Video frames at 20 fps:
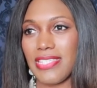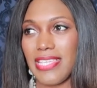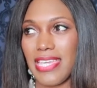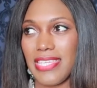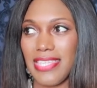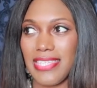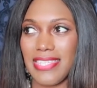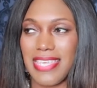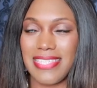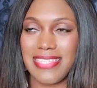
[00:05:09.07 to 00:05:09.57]
and I
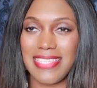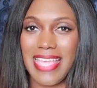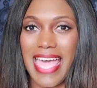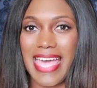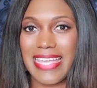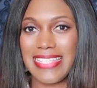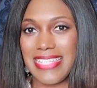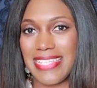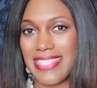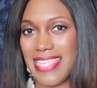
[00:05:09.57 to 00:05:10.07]
think that's
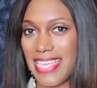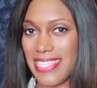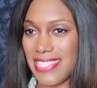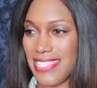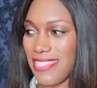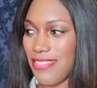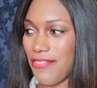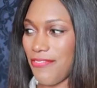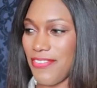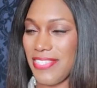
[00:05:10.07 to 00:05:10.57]
adding that
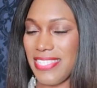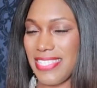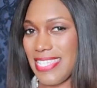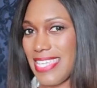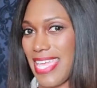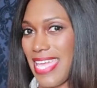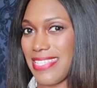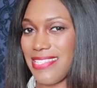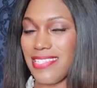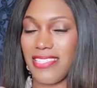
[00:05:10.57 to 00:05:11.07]

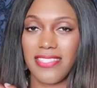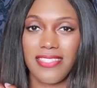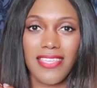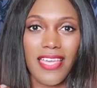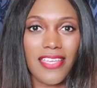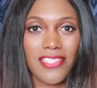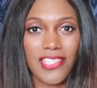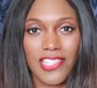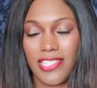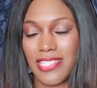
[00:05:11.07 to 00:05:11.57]
sophisticated
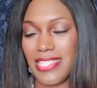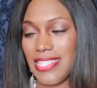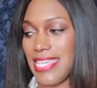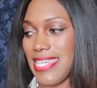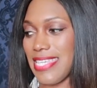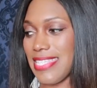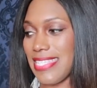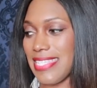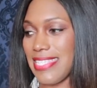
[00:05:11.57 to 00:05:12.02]
touch to this.